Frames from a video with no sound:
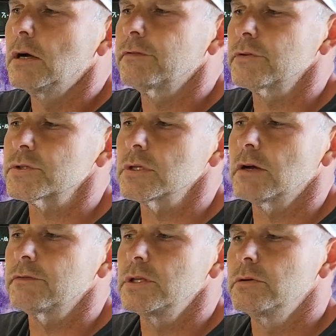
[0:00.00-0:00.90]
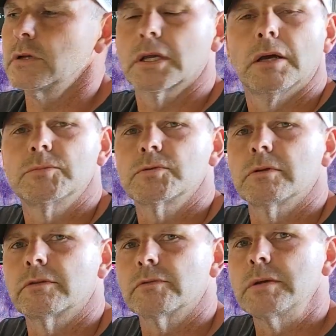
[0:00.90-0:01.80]
First off, the unit comes
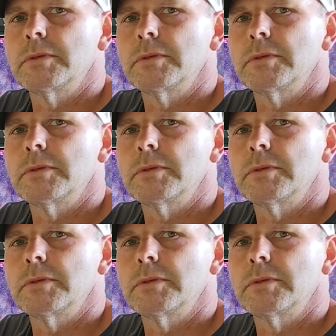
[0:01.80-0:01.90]
with 3